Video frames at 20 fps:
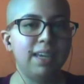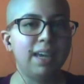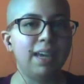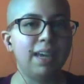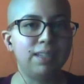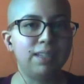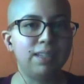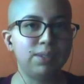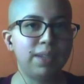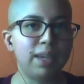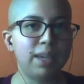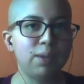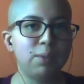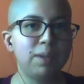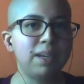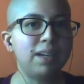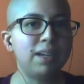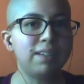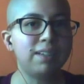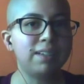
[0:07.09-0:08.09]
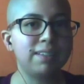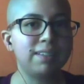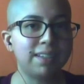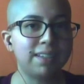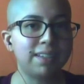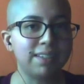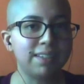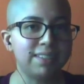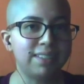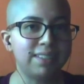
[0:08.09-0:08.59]
And today we are
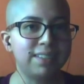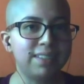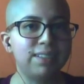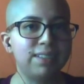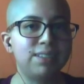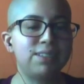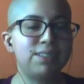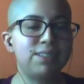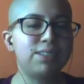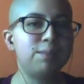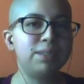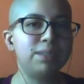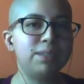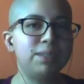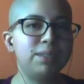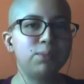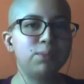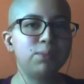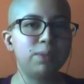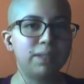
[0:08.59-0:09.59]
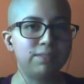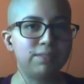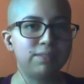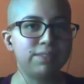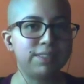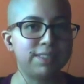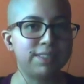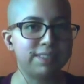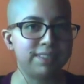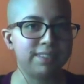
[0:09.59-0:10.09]
discussing the German
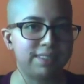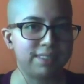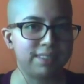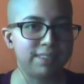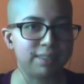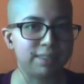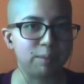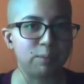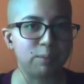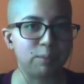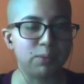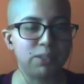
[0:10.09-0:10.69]
welfare system,